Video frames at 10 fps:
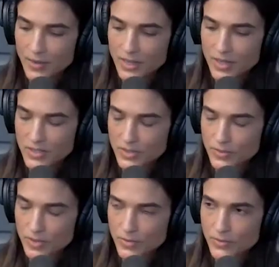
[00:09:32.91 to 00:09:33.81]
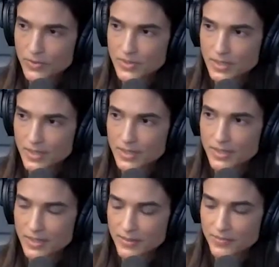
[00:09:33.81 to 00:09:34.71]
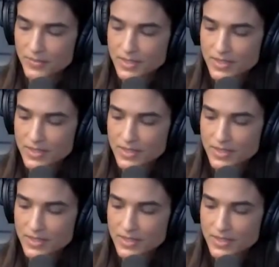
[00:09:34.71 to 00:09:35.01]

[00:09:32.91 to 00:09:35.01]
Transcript: I got to the right. raw food so diet. Tell us yeah. about that.